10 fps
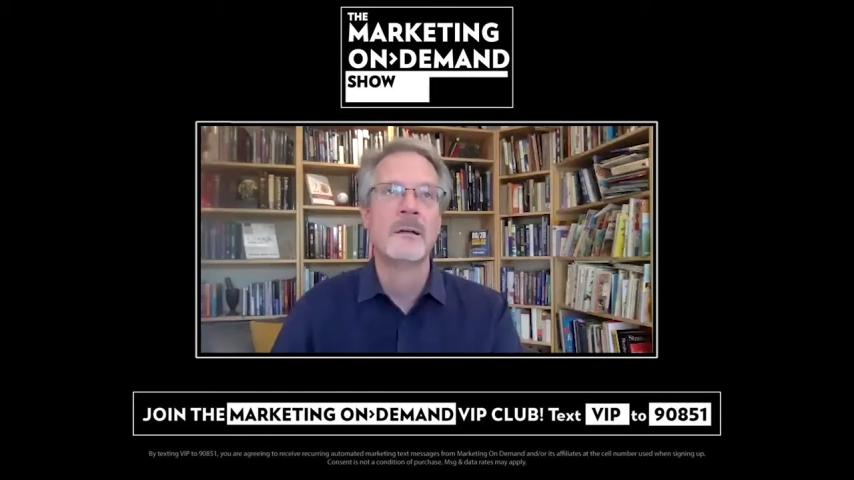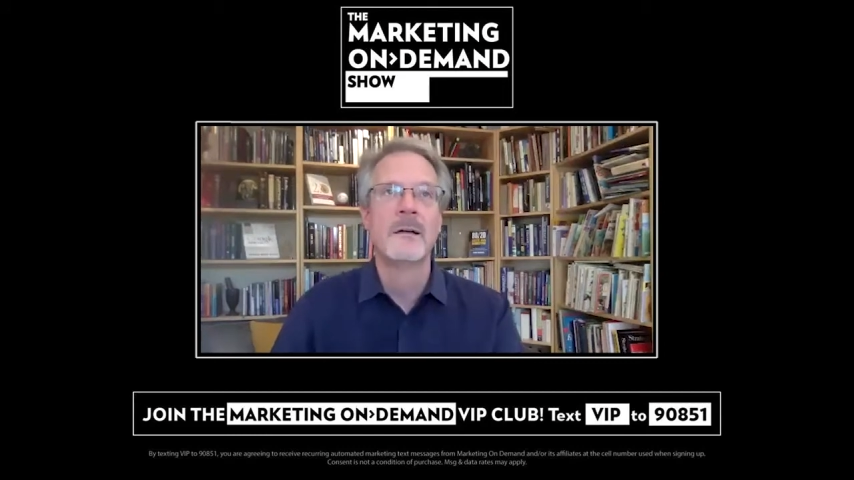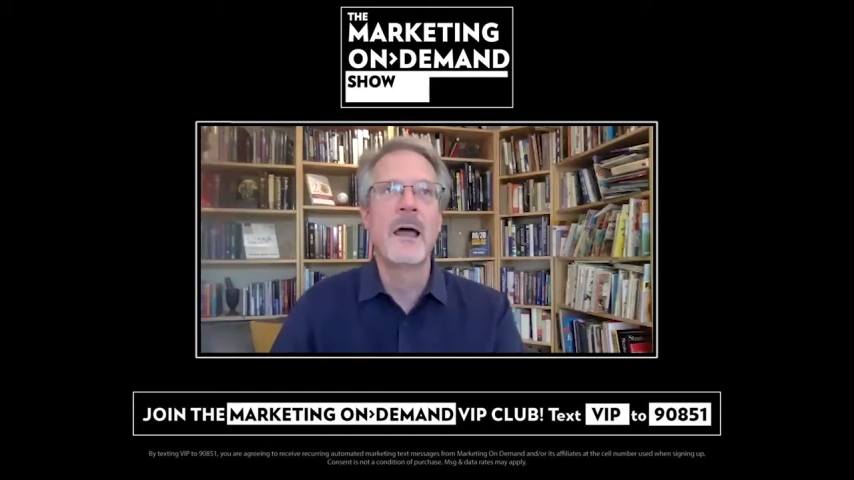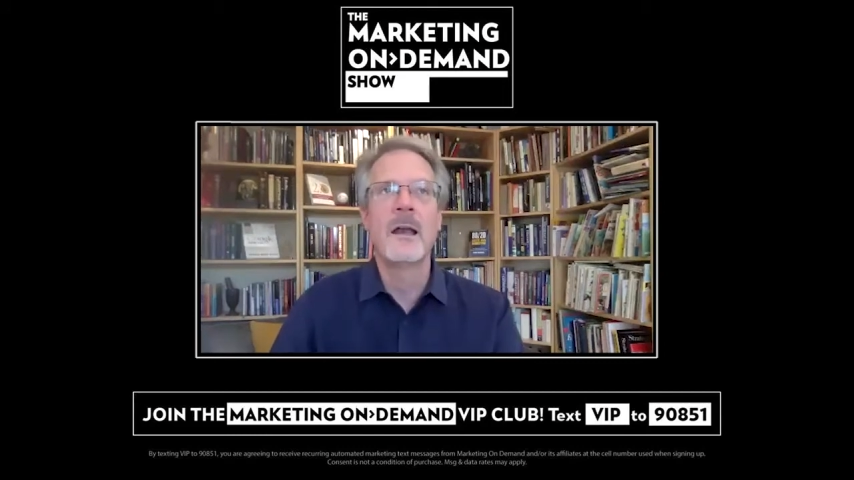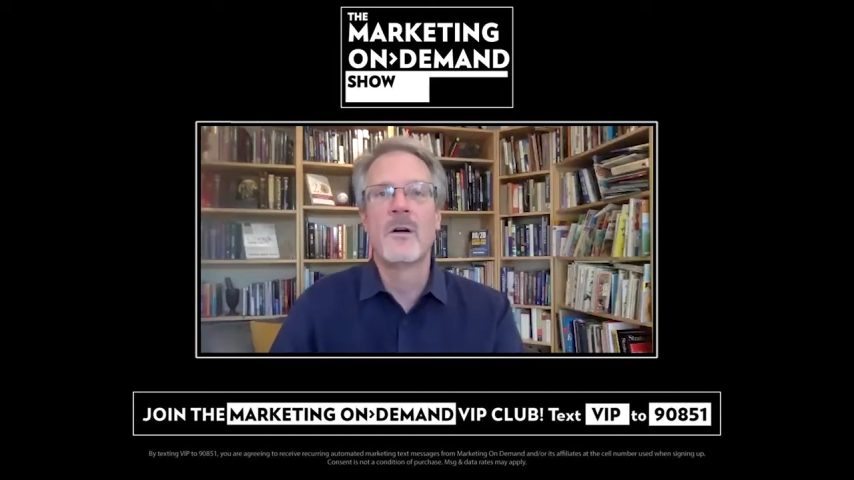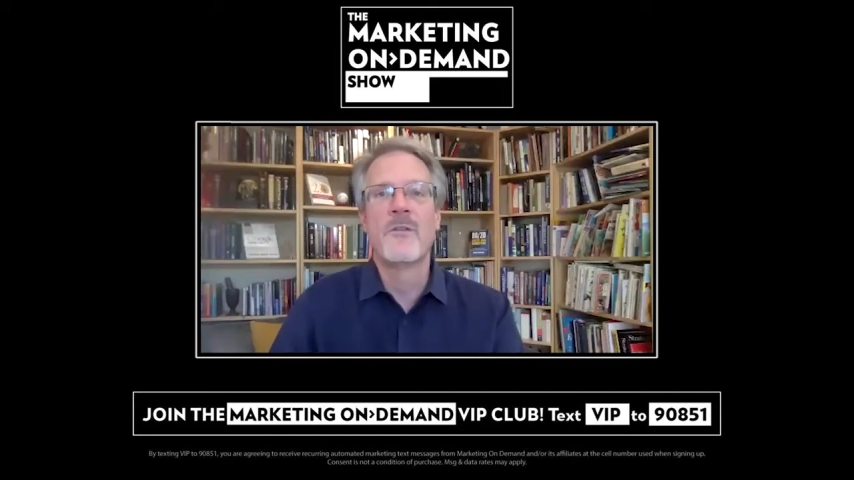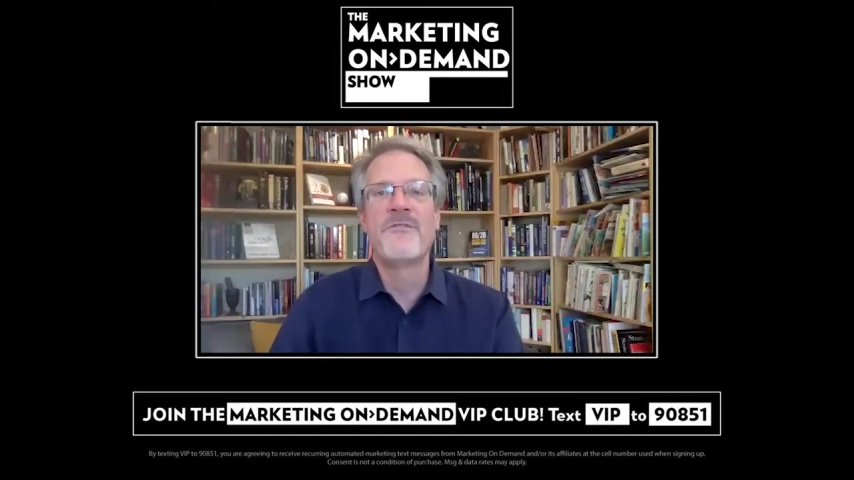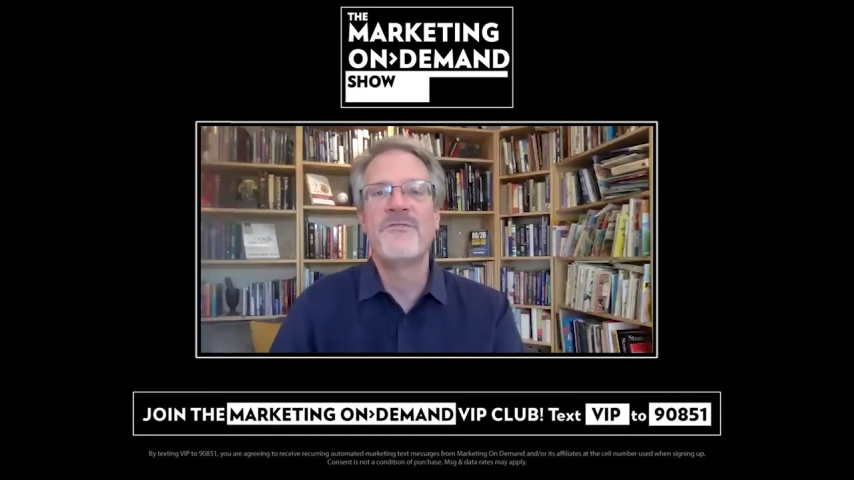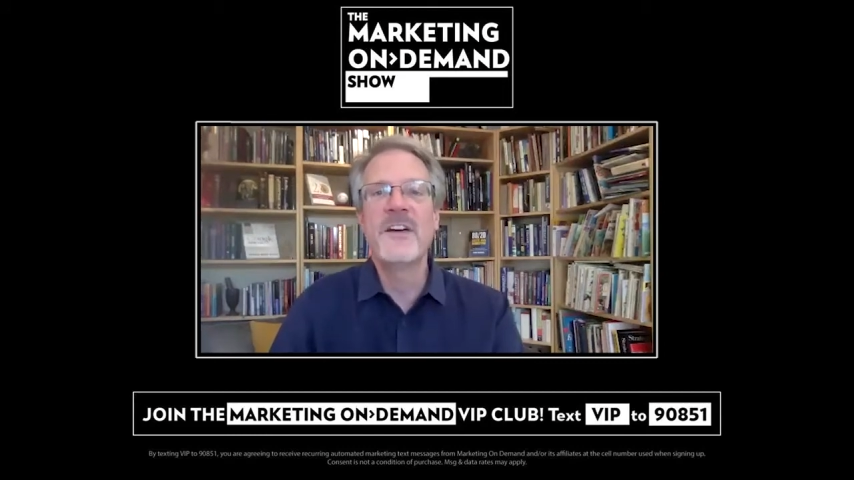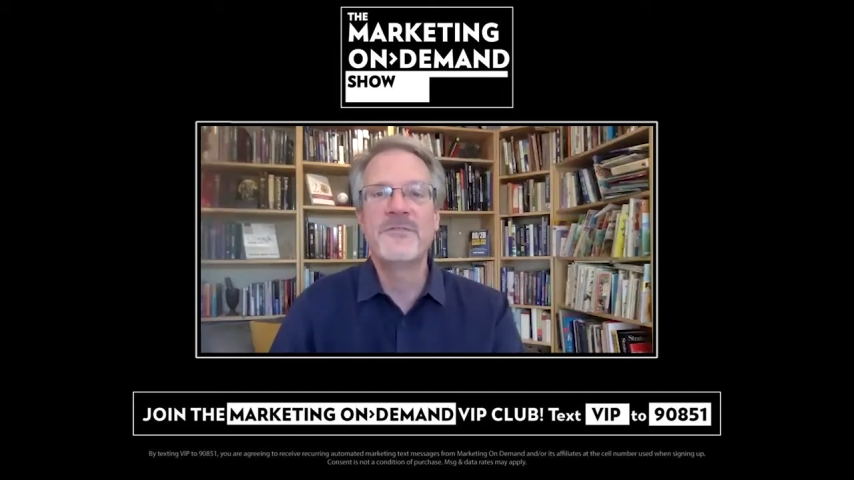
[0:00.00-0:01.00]
I don't know,
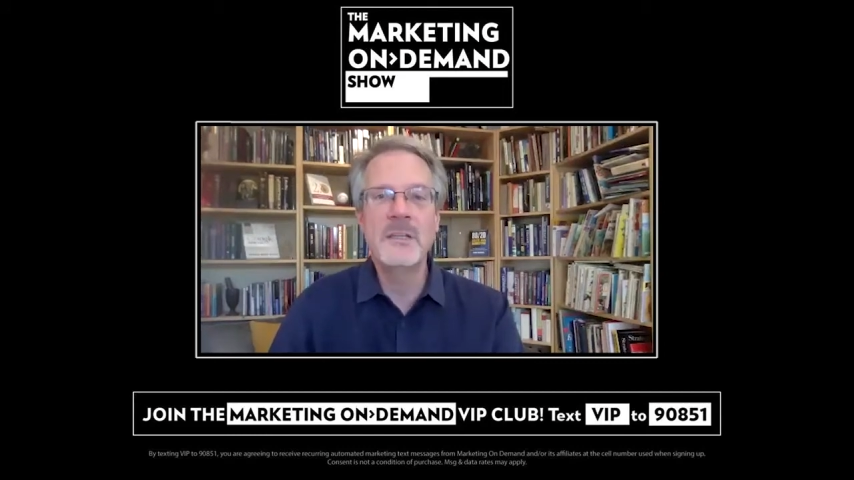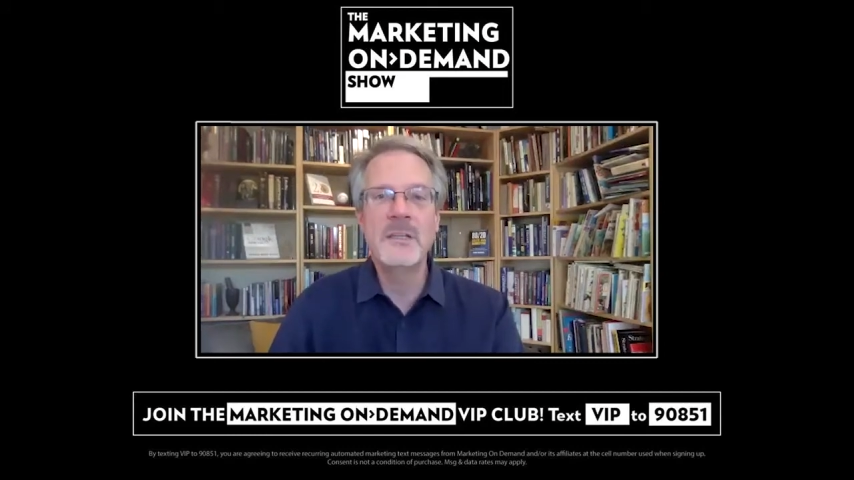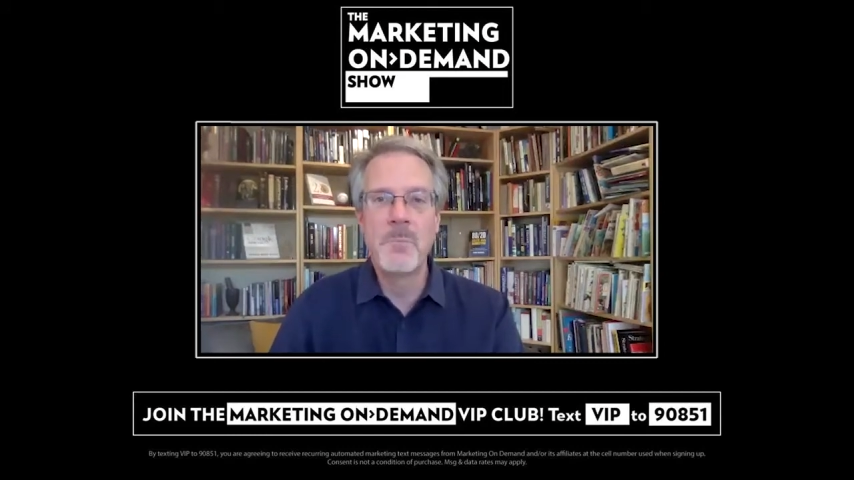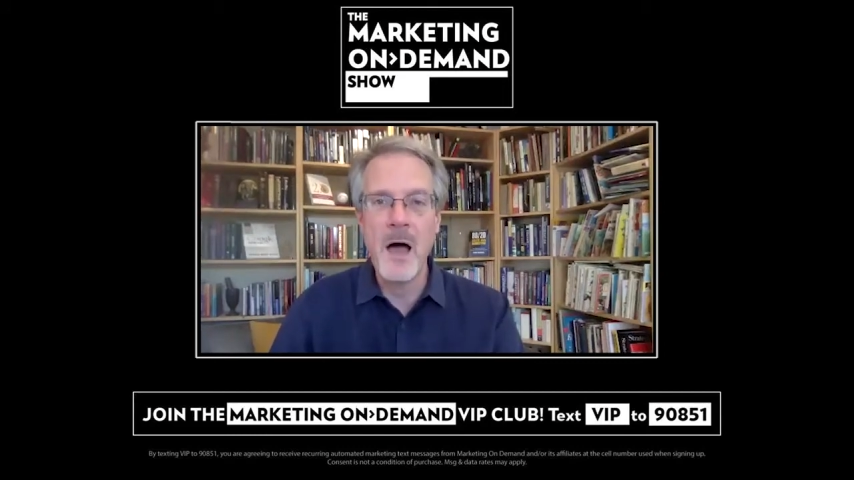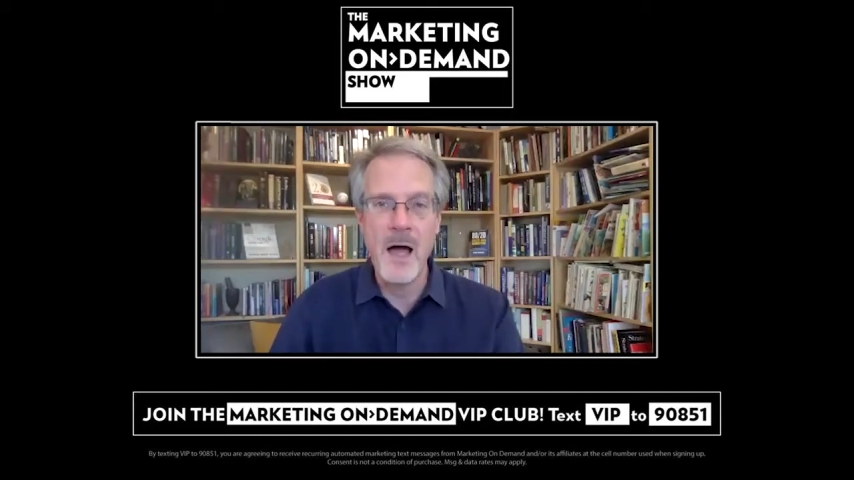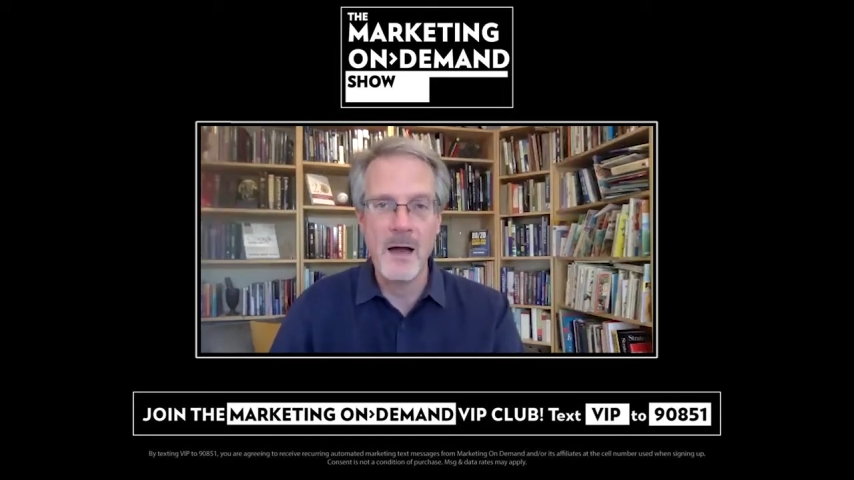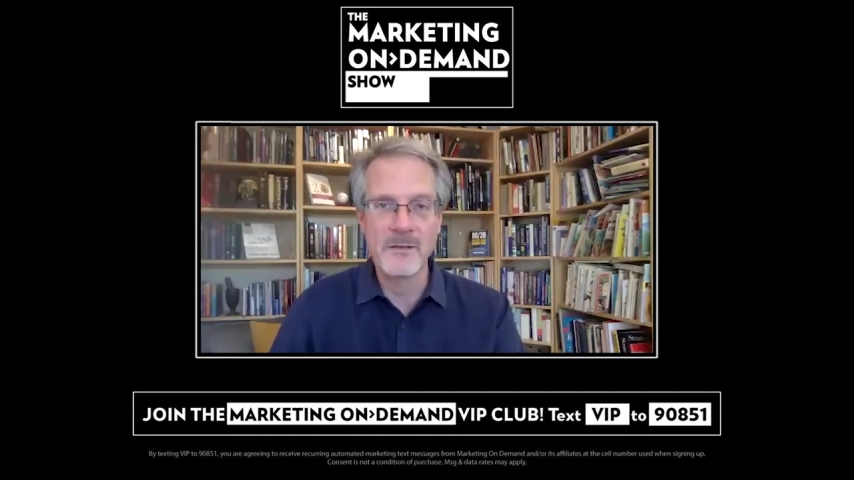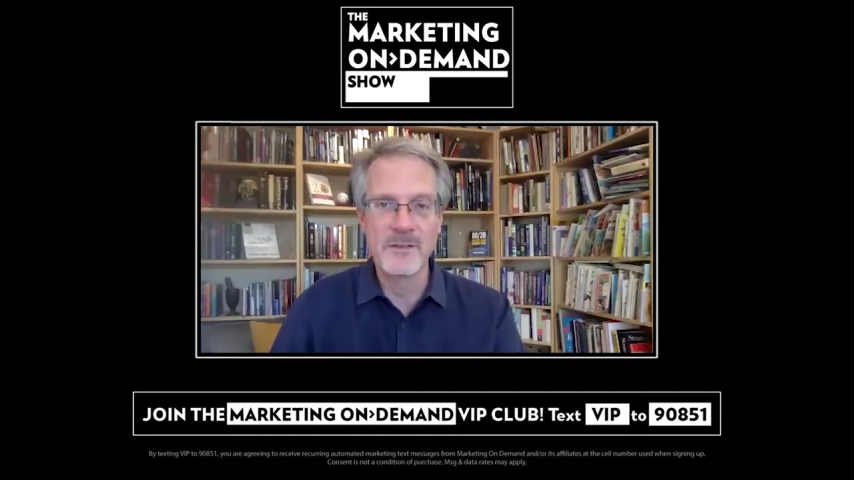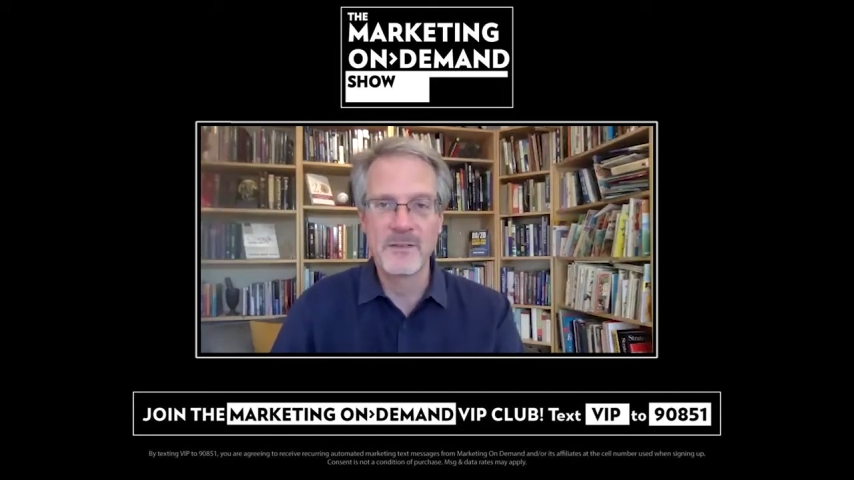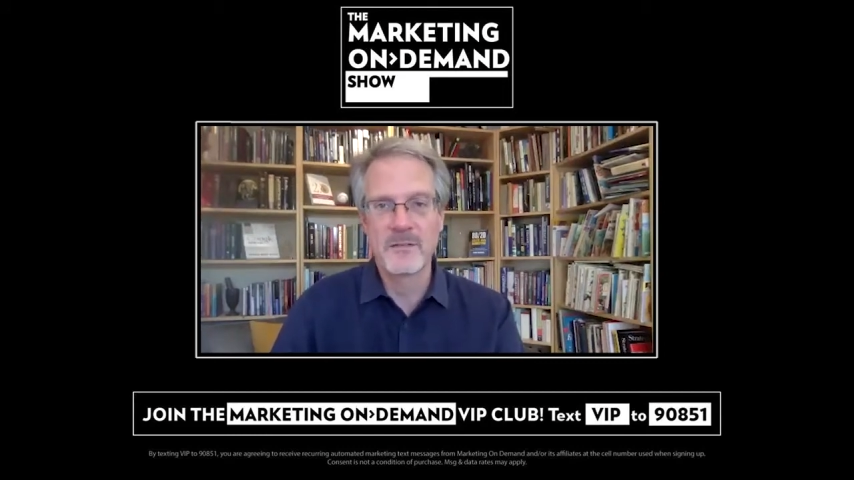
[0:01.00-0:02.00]
50
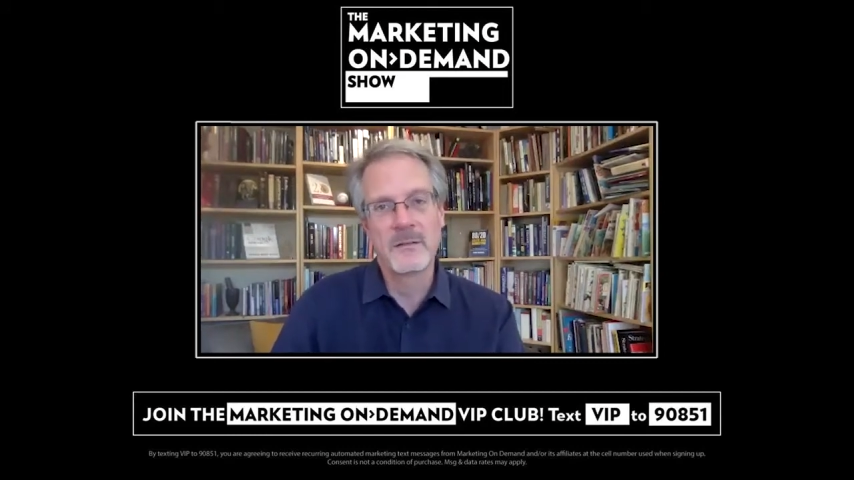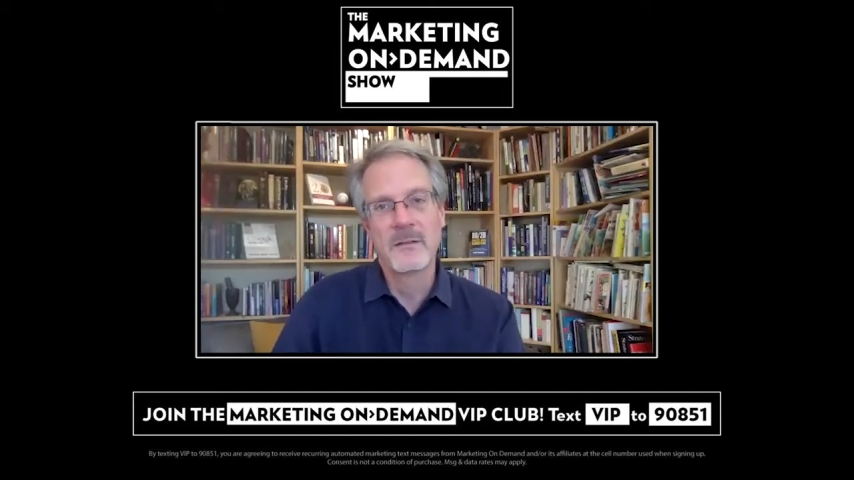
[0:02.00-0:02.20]
bucks